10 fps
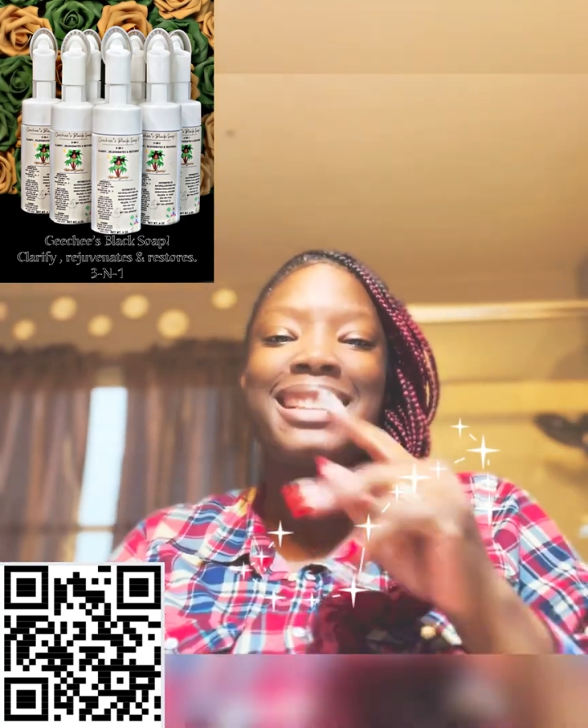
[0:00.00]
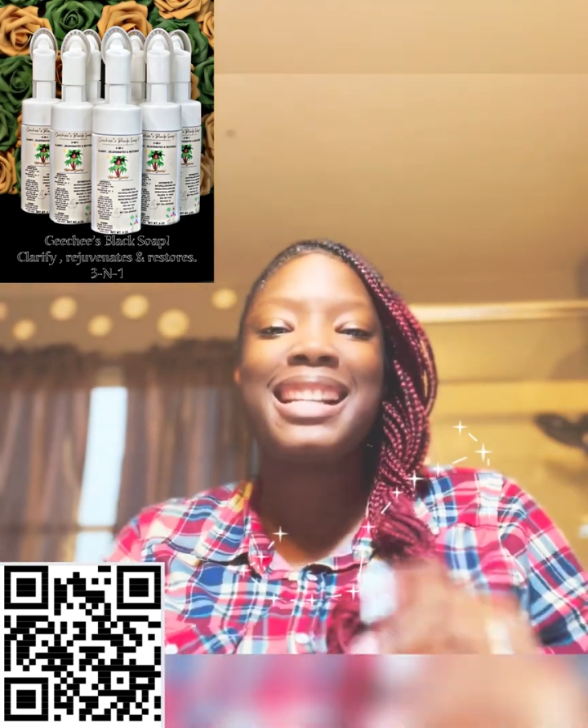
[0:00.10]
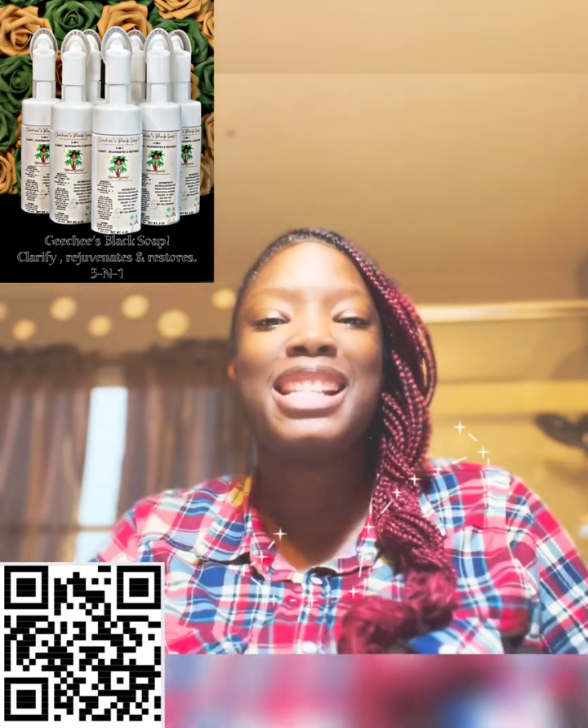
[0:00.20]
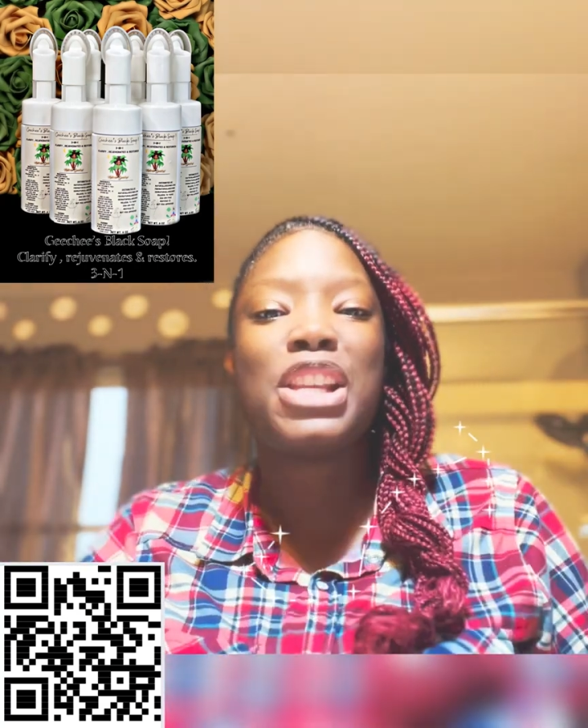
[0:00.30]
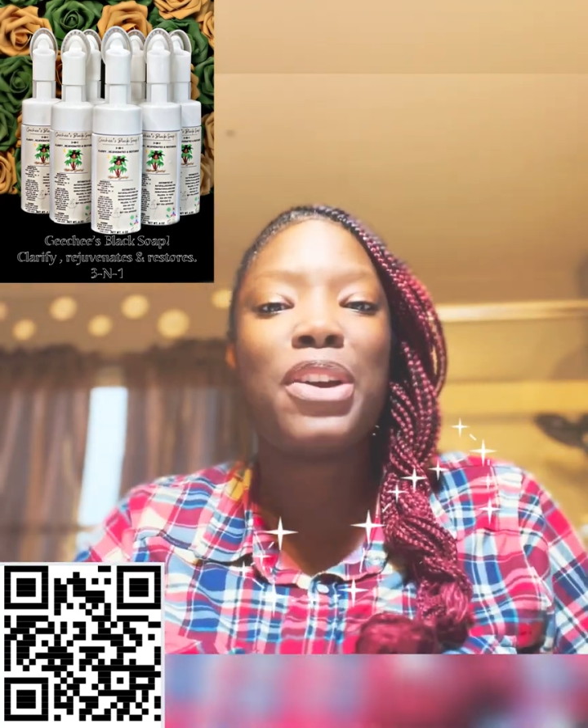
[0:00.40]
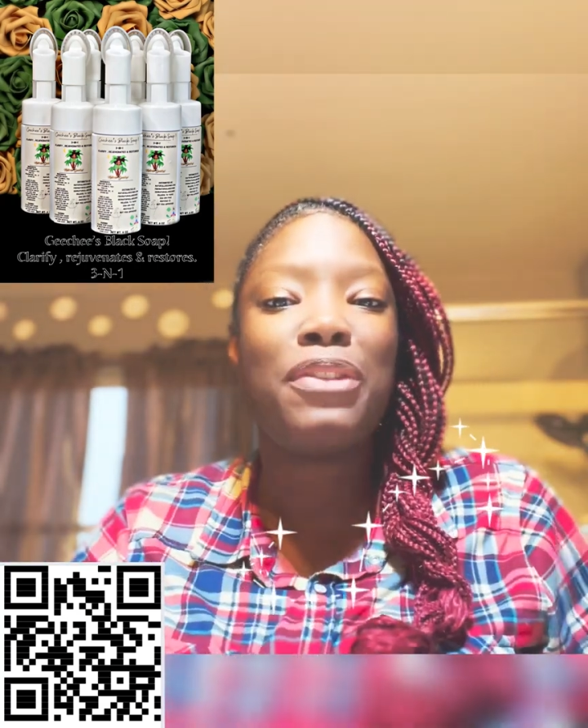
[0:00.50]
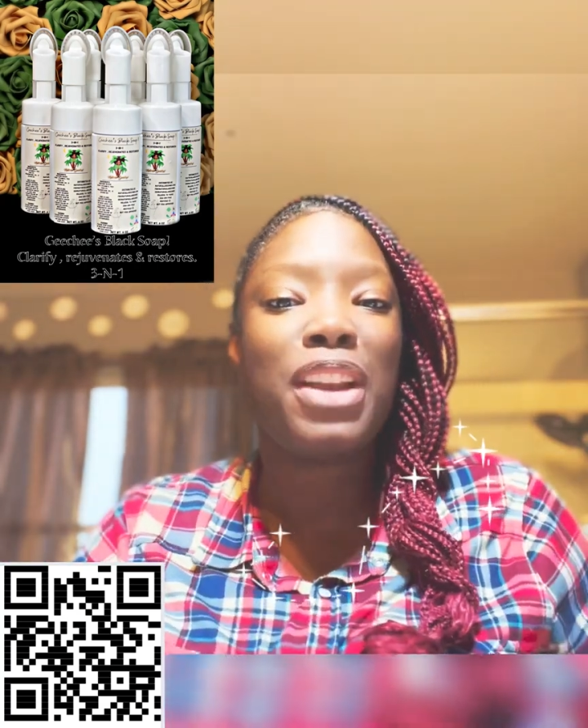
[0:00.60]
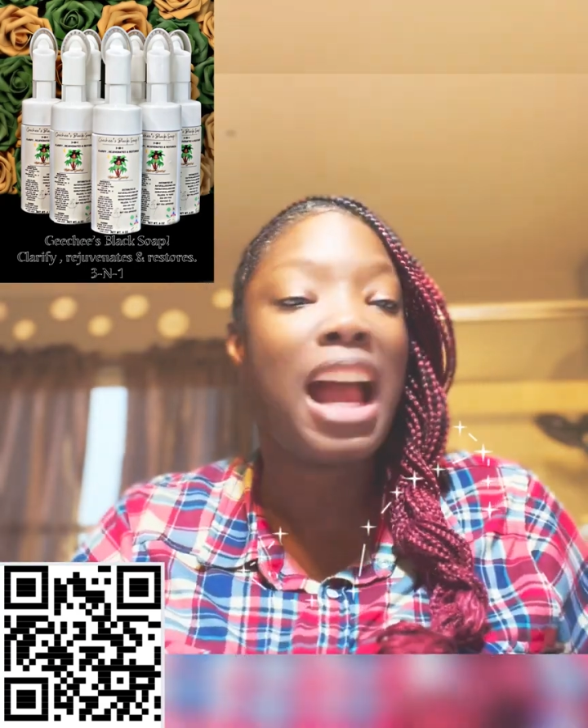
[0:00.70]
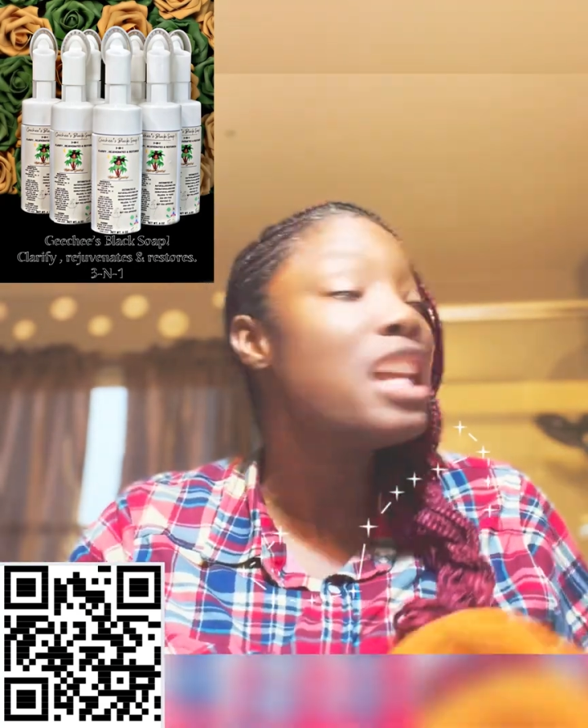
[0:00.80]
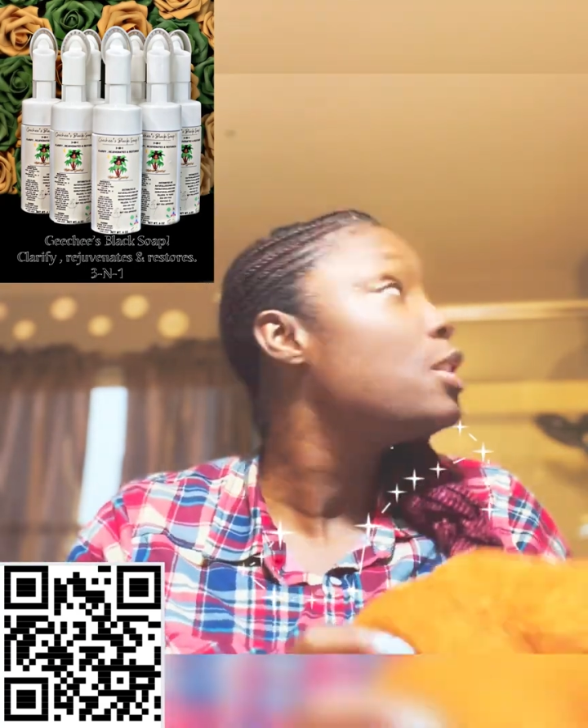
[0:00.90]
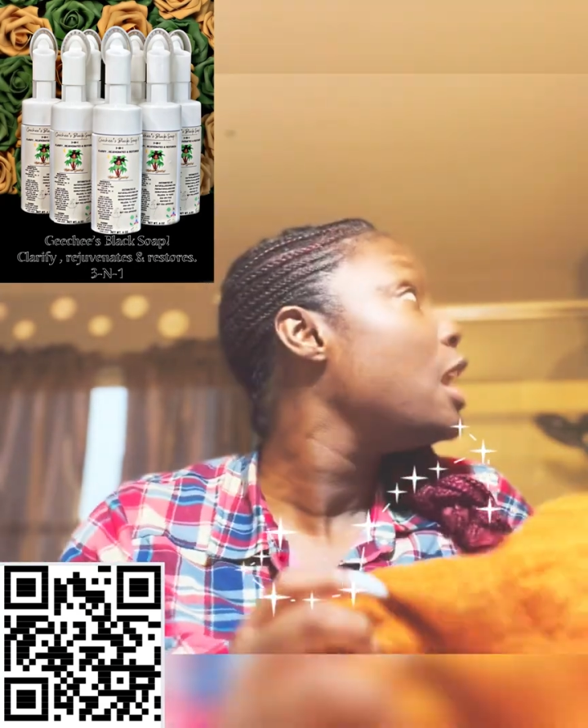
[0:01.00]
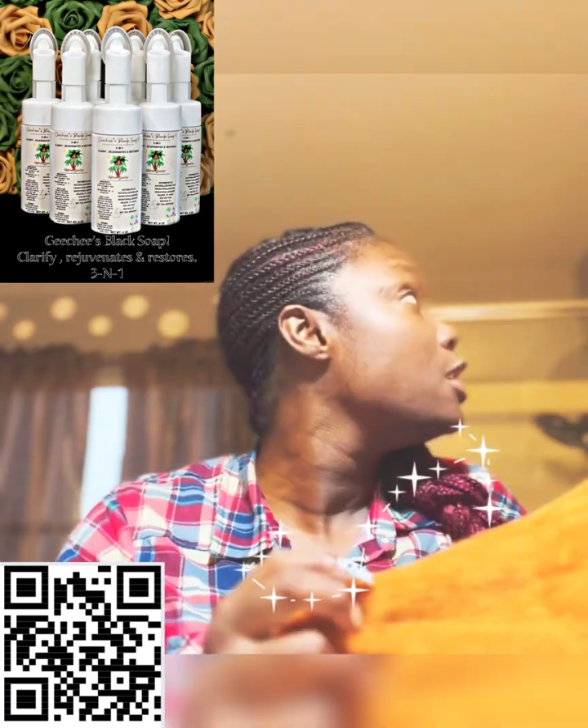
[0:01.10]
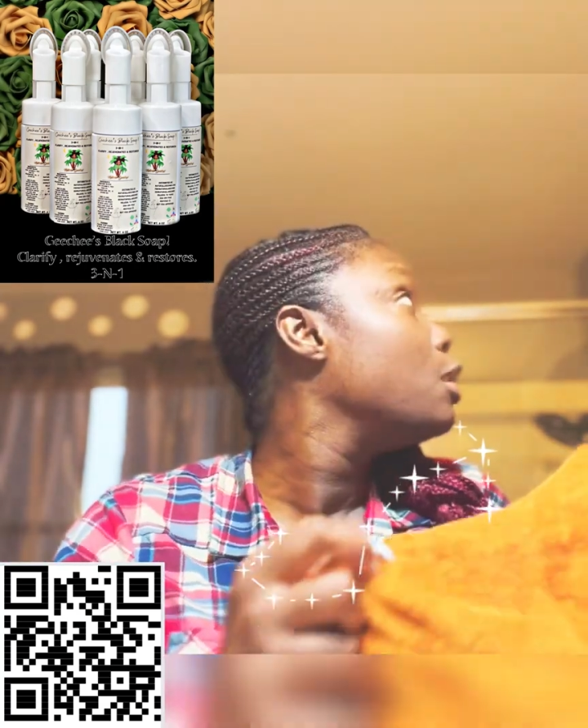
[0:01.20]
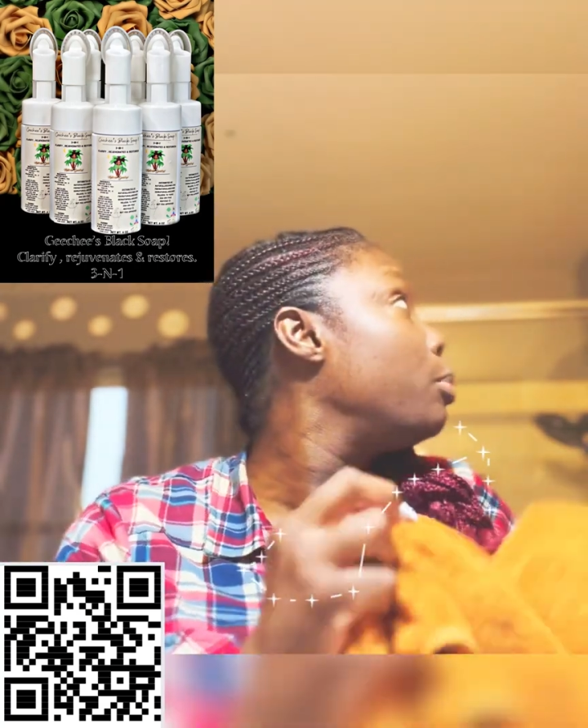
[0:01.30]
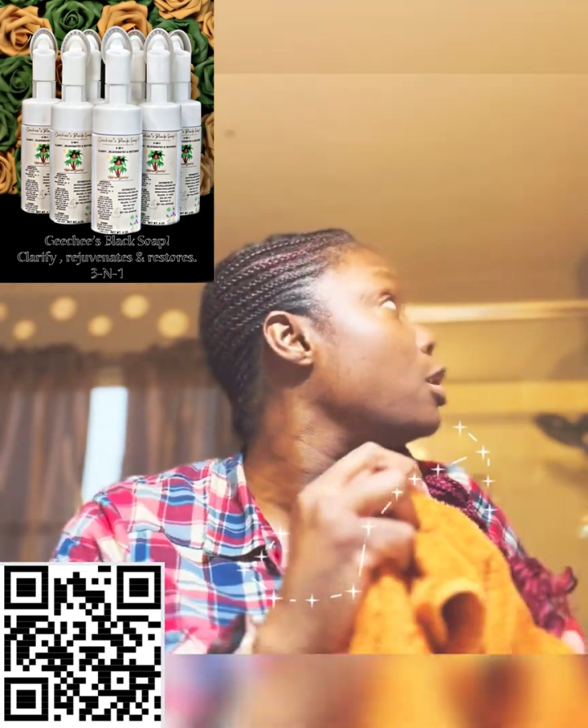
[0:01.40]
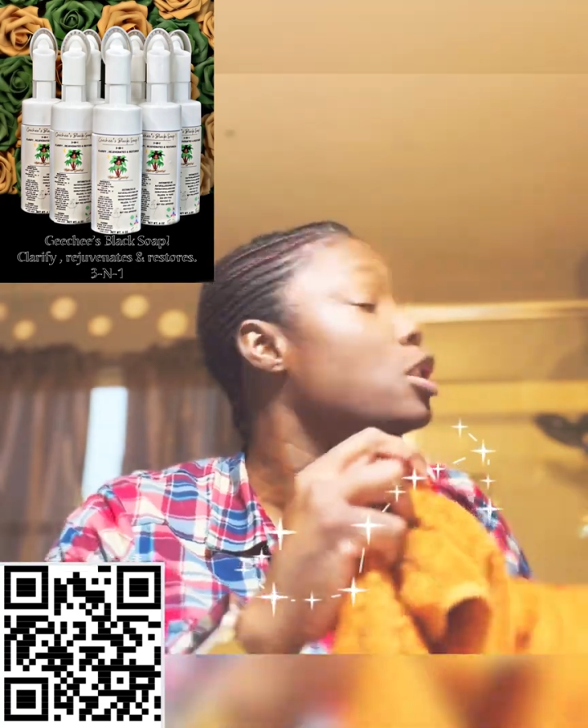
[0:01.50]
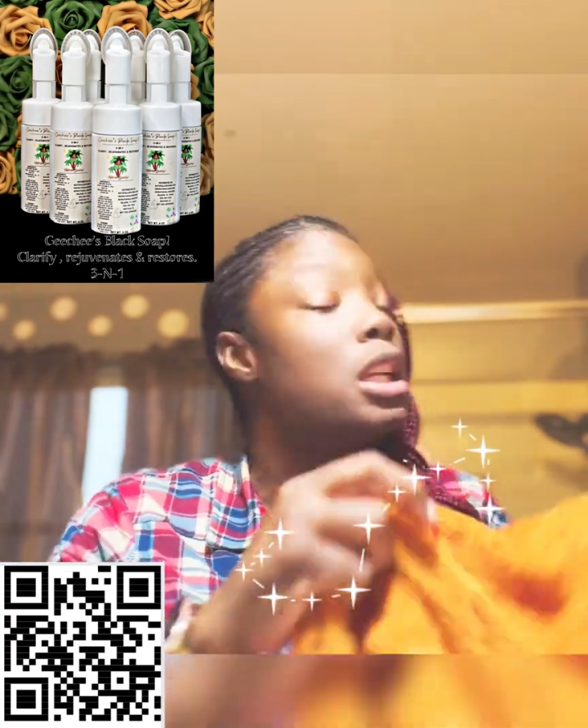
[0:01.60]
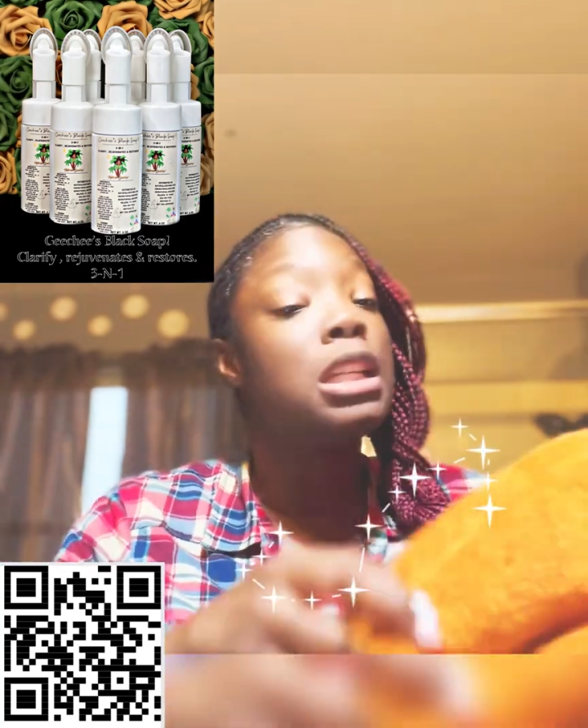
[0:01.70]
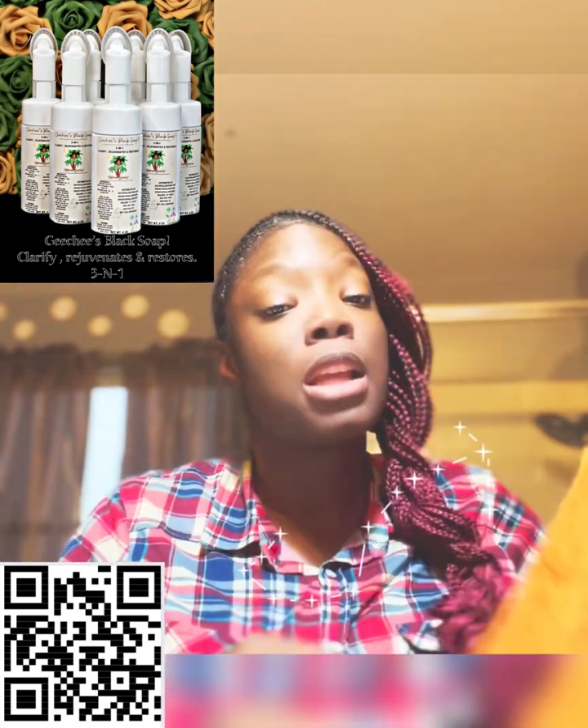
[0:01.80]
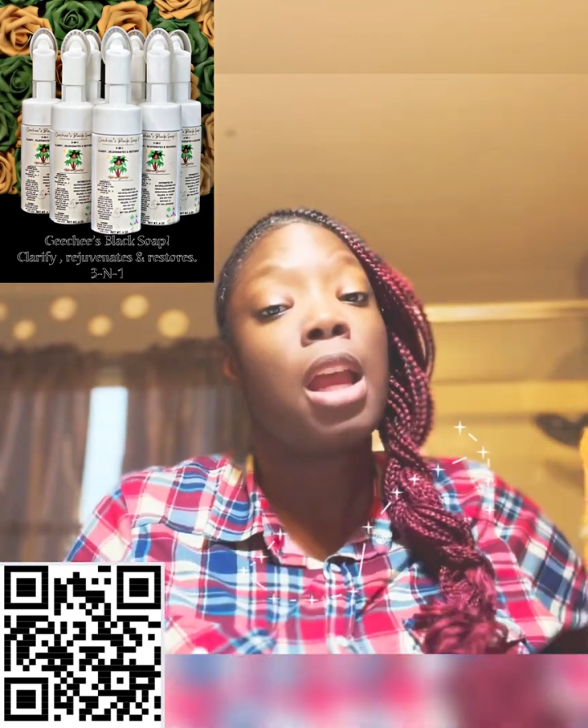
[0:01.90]
So if you guys like to
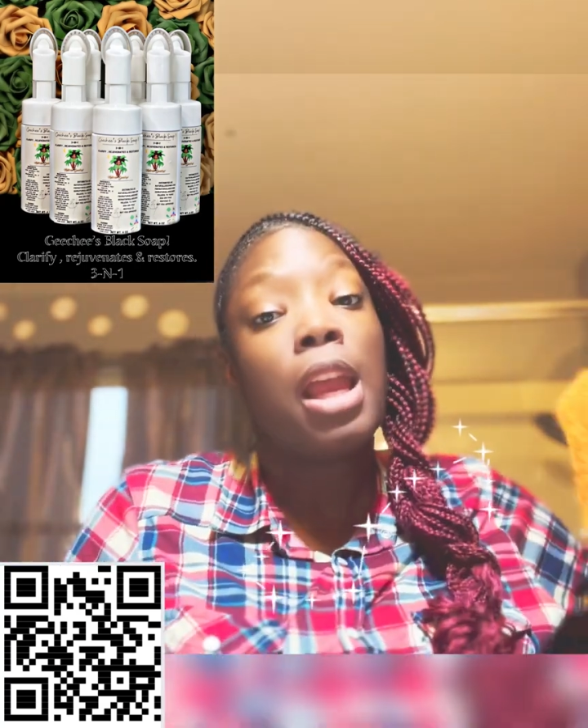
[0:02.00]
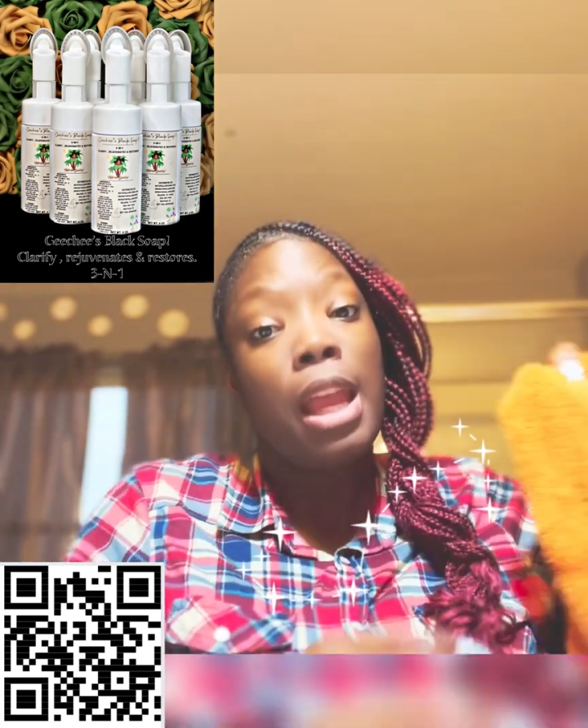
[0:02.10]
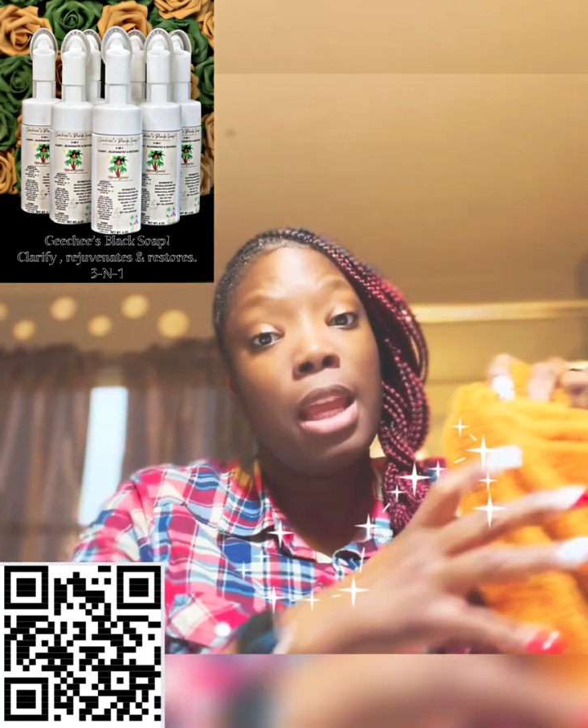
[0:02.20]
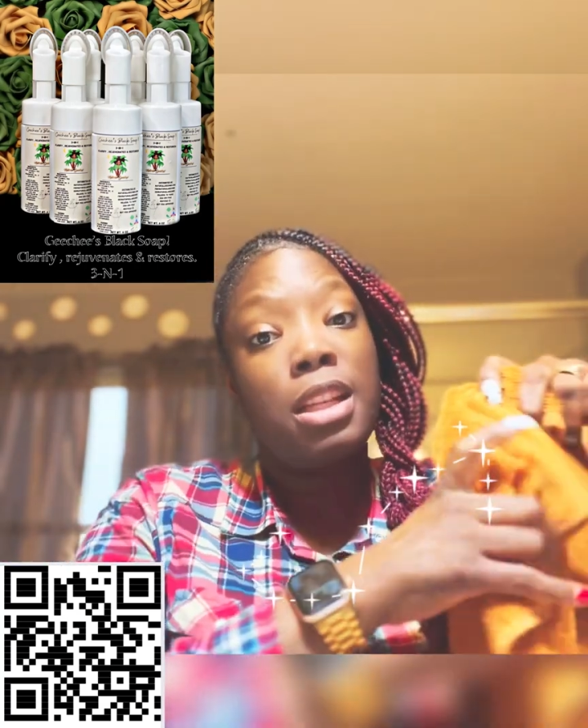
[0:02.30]
purchase, it is